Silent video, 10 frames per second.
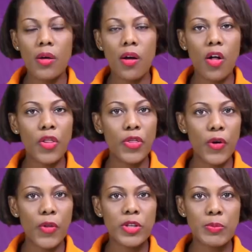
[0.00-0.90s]

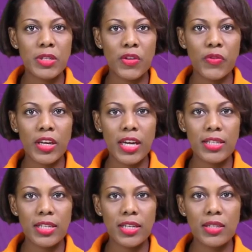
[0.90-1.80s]
Although the specific
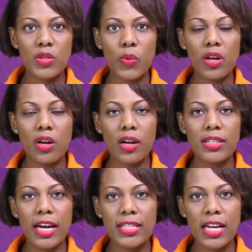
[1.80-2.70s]
incidents were
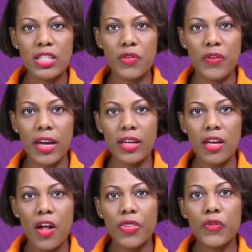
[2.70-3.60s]
not identified,
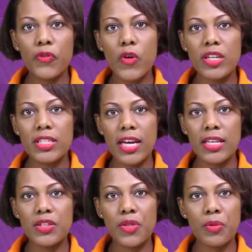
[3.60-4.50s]
the force
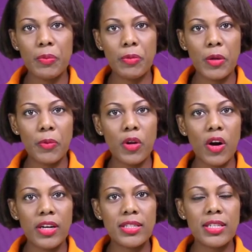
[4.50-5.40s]
says 3 people
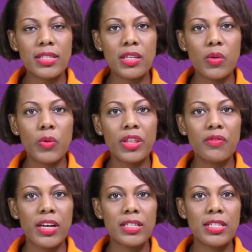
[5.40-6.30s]
are assisting with
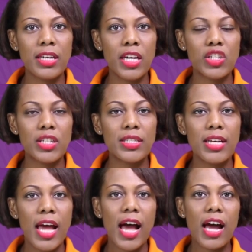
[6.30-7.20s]

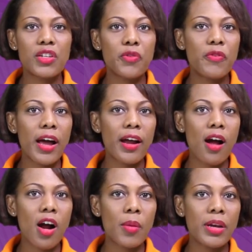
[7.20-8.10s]
investigations and a
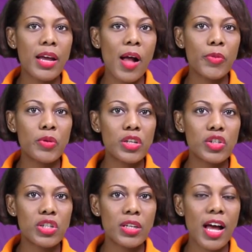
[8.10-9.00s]
firearm and
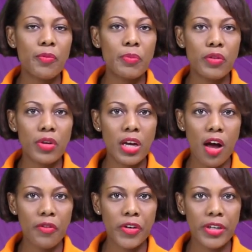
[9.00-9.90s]
ammunition have been
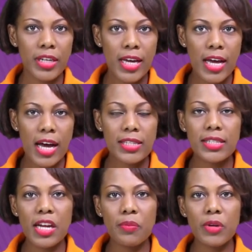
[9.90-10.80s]
recovered. A
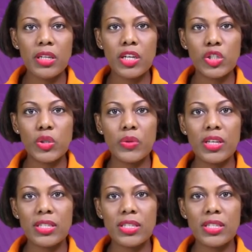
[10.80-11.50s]
statement issued this